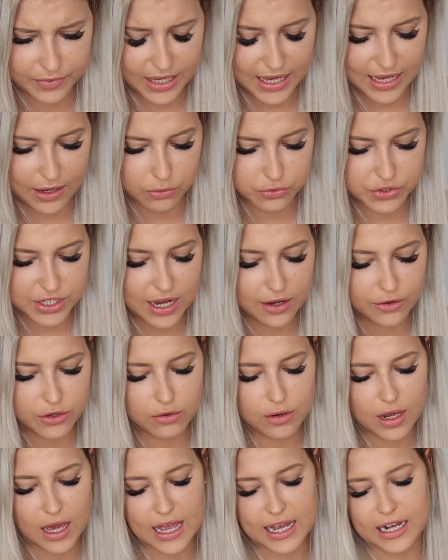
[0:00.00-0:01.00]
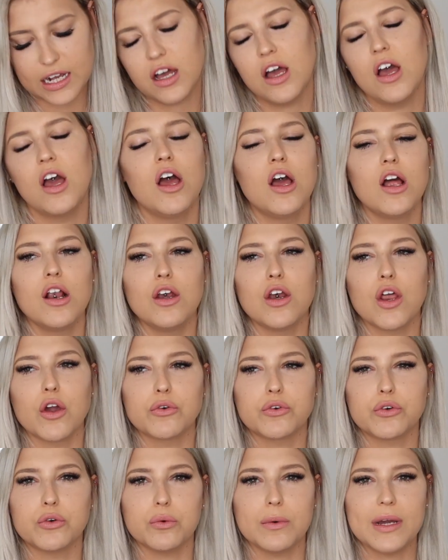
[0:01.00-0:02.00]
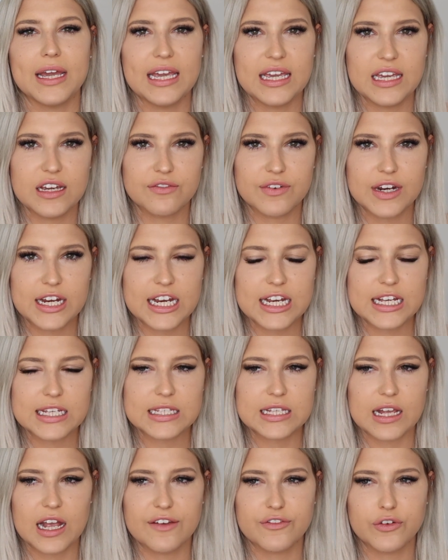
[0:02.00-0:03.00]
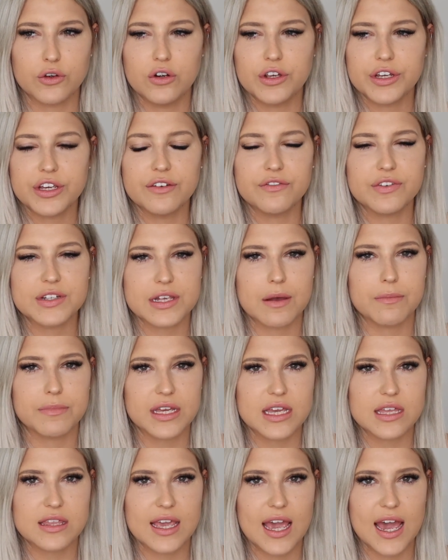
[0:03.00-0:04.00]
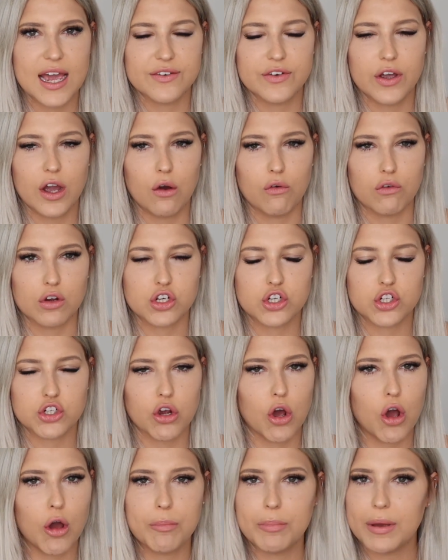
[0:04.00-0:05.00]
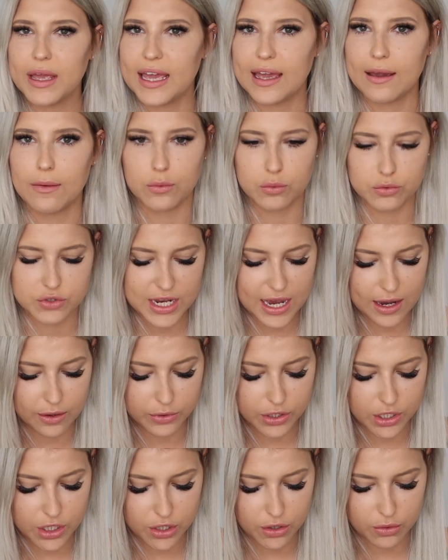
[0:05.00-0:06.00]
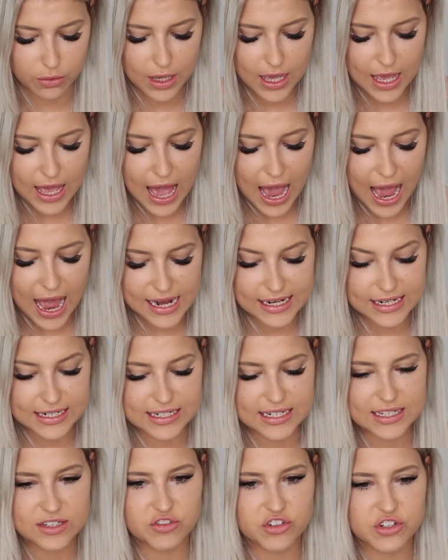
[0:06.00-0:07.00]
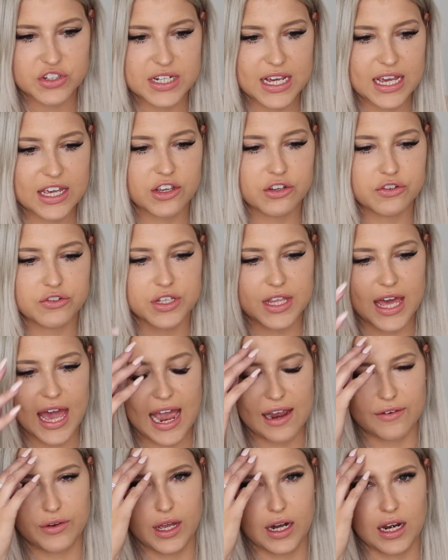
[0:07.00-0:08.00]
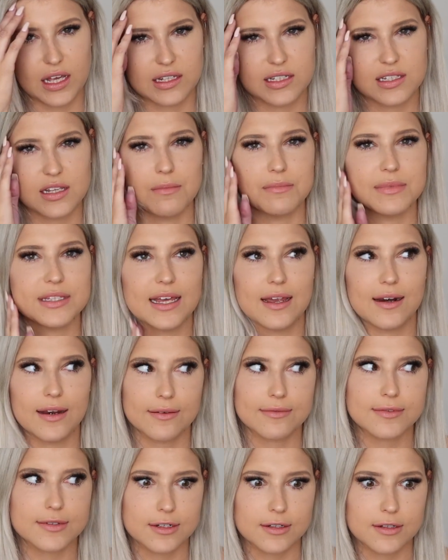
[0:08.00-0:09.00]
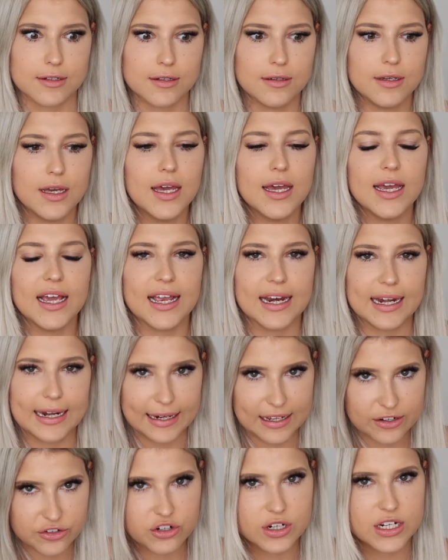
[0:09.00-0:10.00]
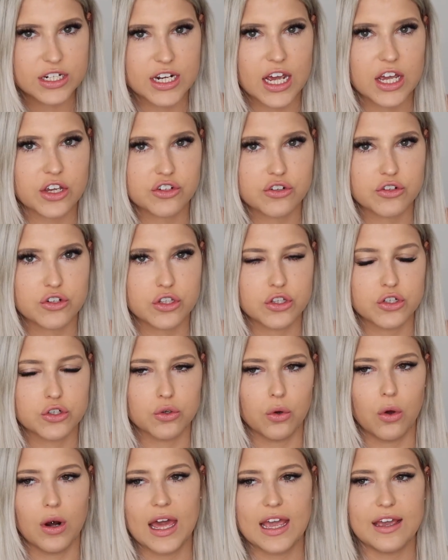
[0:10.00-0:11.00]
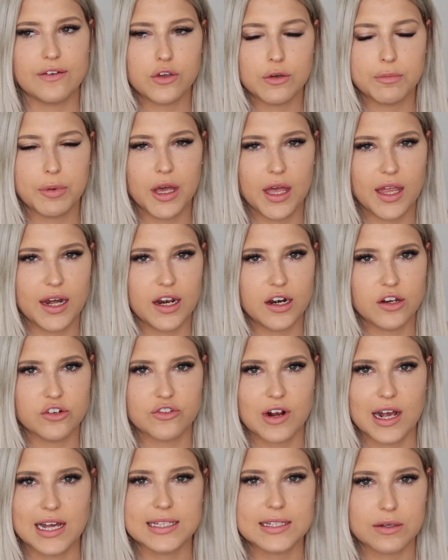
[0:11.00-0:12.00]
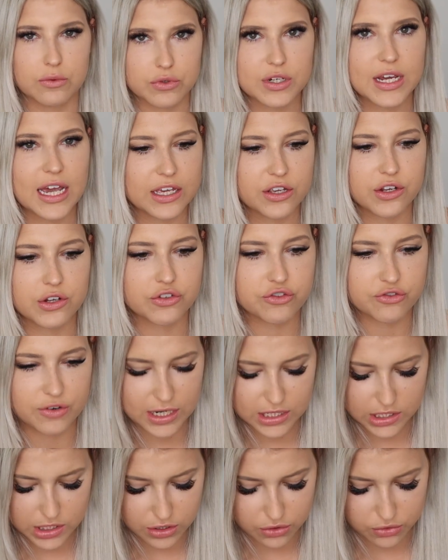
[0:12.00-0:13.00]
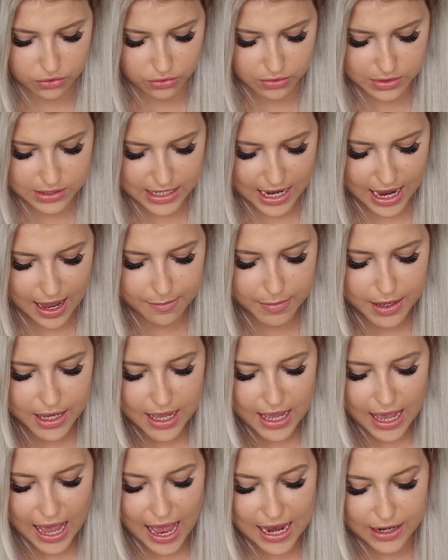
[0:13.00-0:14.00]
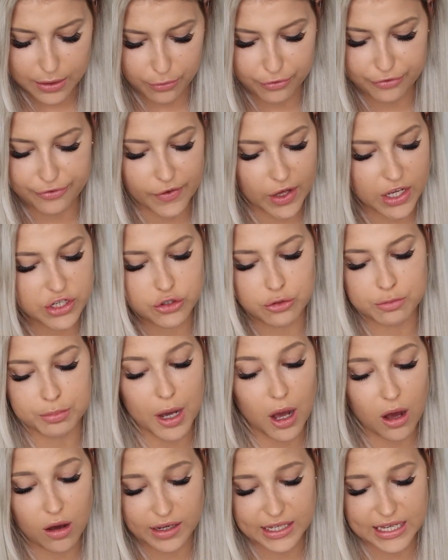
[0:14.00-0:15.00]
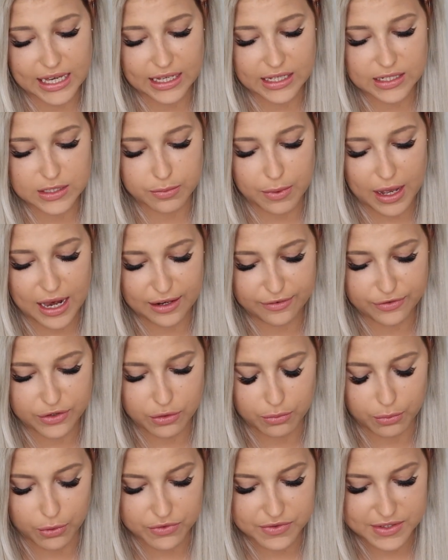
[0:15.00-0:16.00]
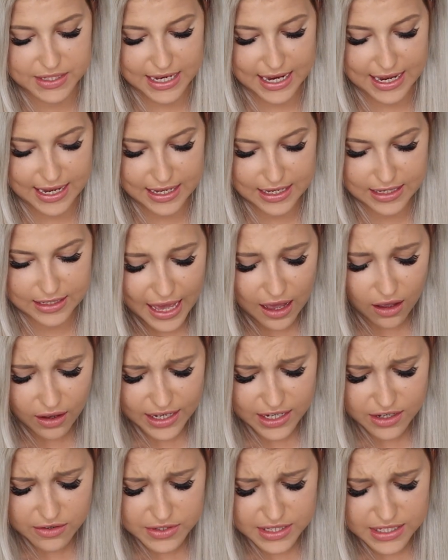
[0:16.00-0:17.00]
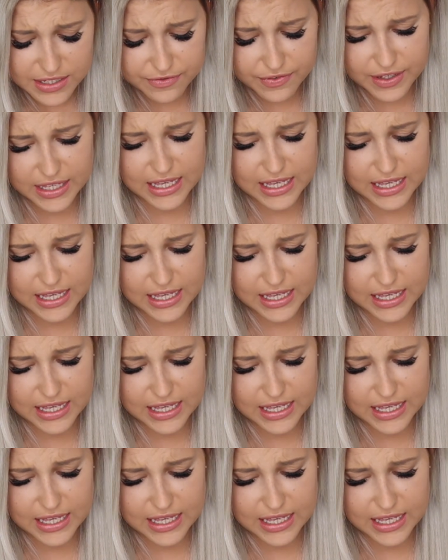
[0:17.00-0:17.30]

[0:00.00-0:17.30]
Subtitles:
It will tell you like local eateries, like if you're looking for something in the area or a shop, it will tell you. And it doesn't just take you to the area like some sat navs do, it literally takes you to the door. Like if you put in an address, it will take you straight to the doorstep, and it will find you parking as well if you want it. Yeah, I used this for